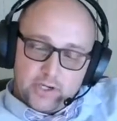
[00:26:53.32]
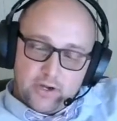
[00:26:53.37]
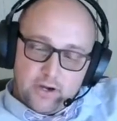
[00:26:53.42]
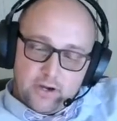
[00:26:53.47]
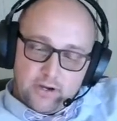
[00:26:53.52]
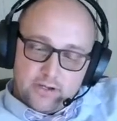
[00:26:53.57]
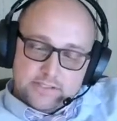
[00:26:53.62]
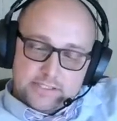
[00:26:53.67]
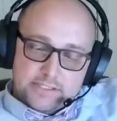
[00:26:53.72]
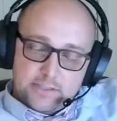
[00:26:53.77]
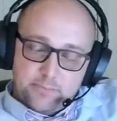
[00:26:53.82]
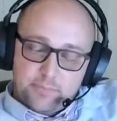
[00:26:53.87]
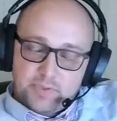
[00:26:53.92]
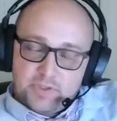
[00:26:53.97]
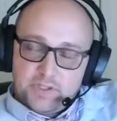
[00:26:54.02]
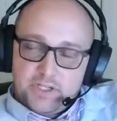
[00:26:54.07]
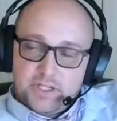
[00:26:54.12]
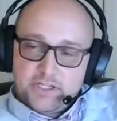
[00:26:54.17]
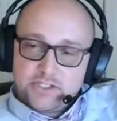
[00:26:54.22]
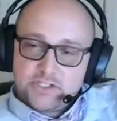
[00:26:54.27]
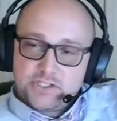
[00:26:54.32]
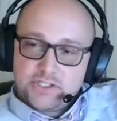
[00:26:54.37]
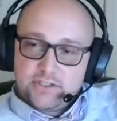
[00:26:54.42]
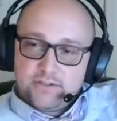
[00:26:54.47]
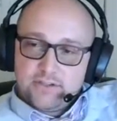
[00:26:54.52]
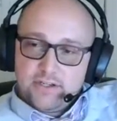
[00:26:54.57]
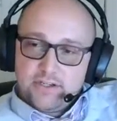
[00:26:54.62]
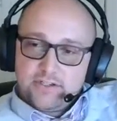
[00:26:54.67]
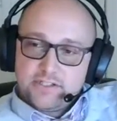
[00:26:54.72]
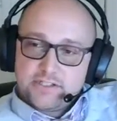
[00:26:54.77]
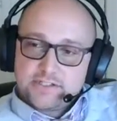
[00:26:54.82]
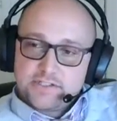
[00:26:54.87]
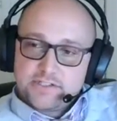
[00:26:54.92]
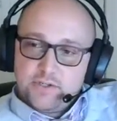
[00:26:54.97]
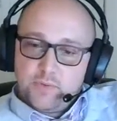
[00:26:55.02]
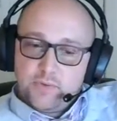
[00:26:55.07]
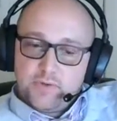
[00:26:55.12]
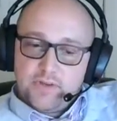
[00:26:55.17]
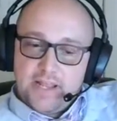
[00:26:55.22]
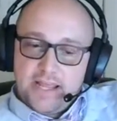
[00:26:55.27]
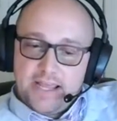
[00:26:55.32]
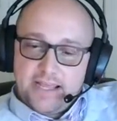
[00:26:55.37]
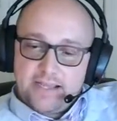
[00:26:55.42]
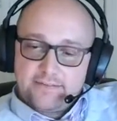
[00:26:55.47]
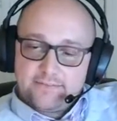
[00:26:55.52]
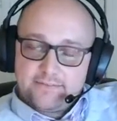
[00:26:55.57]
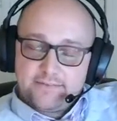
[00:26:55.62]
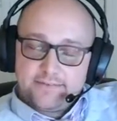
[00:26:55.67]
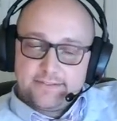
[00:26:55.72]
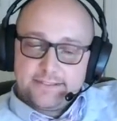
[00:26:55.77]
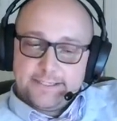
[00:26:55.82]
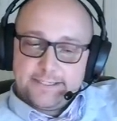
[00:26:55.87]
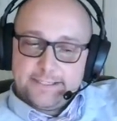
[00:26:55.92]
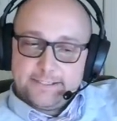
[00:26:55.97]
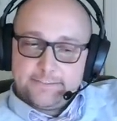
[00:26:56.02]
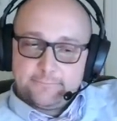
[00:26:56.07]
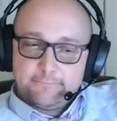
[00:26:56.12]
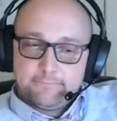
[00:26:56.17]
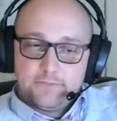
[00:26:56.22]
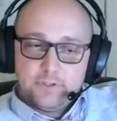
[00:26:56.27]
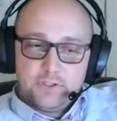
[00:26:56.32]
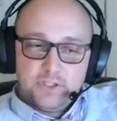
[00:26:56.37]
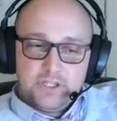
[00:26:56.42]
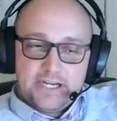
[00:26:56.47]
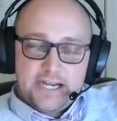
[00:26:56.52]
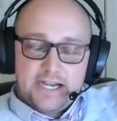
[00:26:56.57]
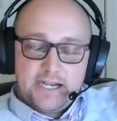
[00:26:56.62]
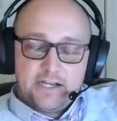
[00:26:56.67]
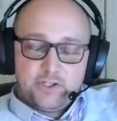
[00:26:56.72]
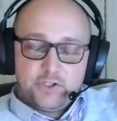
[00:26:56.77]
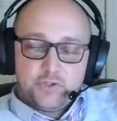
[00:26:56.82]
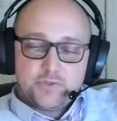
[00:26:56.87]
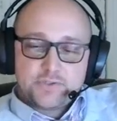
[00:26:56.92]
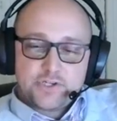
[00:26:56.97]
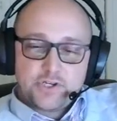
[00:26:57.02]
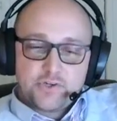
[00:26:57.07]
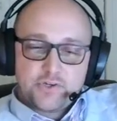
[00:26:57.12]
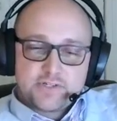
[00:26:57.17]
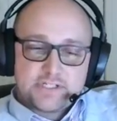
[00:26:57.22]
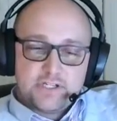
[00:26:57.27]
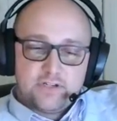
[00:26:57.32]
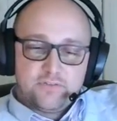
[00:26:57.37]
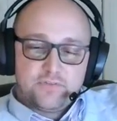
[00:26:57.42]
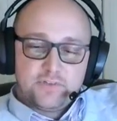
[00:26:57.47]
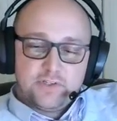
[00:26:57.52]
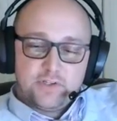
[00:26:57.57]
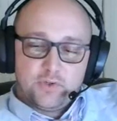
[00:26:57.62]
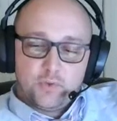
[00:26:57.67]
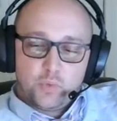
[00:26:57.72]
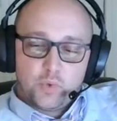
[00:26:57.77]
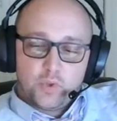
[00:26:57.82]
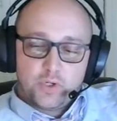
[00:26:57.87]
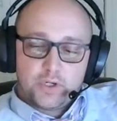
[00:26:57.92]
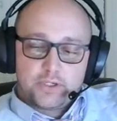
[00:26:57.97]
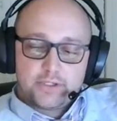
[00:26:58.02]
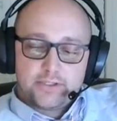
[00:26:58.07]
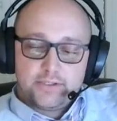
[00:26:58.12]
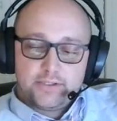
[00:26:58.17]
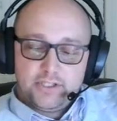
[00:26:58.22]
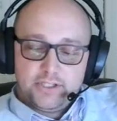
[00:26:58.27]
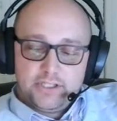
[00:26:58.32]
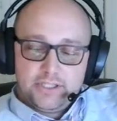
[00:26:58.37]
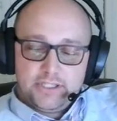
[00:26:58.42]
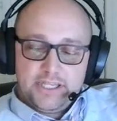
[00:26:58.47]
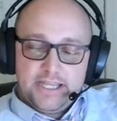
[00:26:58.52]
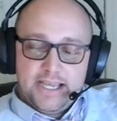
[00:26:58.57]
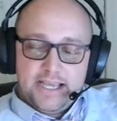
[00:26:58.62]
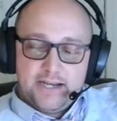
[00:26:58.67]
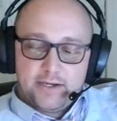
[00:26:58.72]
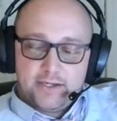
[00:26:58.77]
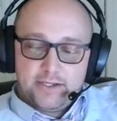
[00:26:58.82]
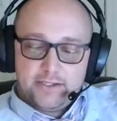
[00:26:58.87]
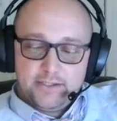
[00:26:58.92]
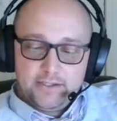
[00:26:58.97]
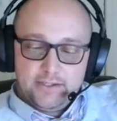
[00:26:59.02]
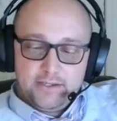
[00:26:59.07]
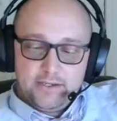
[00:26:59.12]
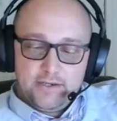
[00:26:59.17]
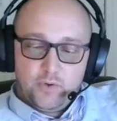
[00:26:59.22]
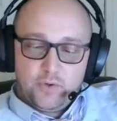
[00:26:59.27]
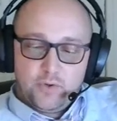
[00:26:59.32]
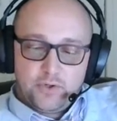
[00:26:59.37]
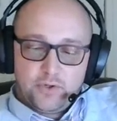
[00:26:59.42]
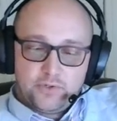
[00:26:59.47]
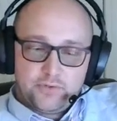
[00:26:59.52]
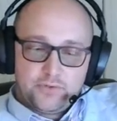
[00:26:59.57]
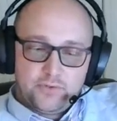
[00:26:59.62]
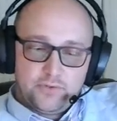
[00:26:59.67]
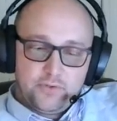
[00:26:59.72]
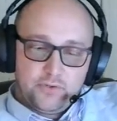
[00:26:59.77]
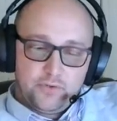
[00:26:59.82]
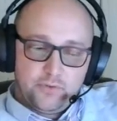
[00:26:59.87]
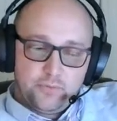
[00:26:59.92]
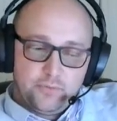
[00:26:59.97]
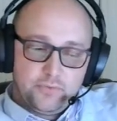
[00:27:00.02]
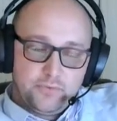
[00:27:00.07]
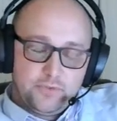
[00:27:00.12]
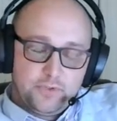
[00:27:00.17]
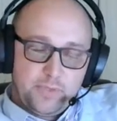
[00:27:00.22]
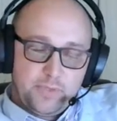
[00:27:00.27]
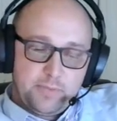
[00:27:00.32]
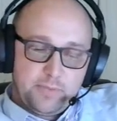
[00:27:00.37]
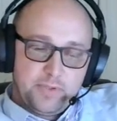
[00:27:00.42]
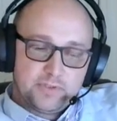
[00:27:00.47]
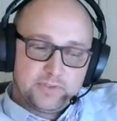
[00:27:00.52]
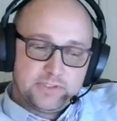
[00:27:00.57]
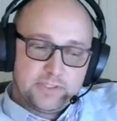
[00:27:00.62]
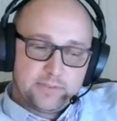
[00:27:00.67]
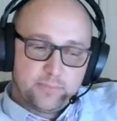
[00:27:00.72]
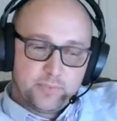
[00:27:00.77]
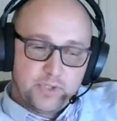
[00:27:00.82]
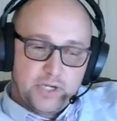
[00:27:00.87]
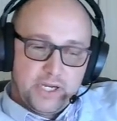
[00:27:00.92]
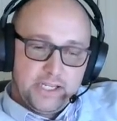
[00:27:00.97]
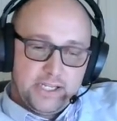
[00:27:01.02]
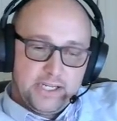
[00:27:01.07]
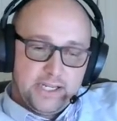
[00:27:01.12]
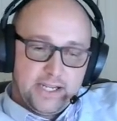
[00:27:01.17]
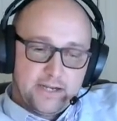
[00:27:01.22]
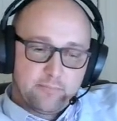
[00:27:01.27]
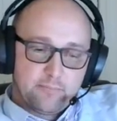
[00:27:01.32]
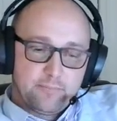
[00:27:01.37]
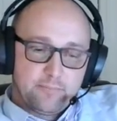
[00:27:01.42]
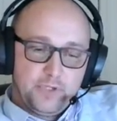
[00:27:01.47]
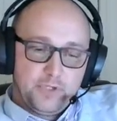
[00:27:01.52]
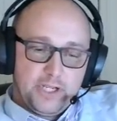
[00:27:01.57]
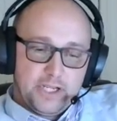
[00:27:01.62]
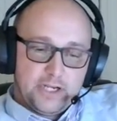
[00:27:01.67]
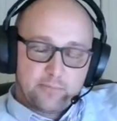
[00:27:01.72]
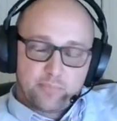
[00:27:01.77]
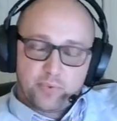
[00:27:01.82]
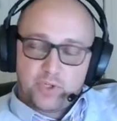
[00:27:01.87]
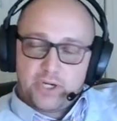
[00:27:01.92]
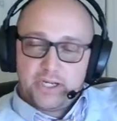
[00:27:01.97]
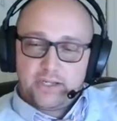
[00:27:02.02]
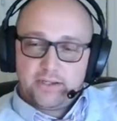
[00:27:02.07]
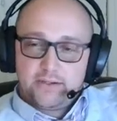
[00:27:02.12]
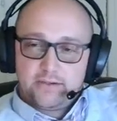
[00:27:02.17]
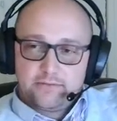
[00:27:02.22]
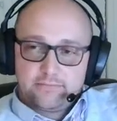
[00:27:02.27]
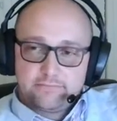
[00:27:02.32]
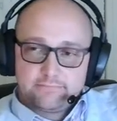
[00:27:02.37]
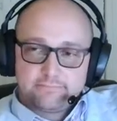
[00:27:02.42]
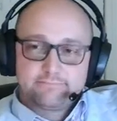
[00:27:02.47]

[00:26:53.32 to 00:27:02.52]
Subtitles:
hard, skipping lunch, and just doing that, kind of losing yourself in the work. You gotta, in order to be built up right, you gotta break.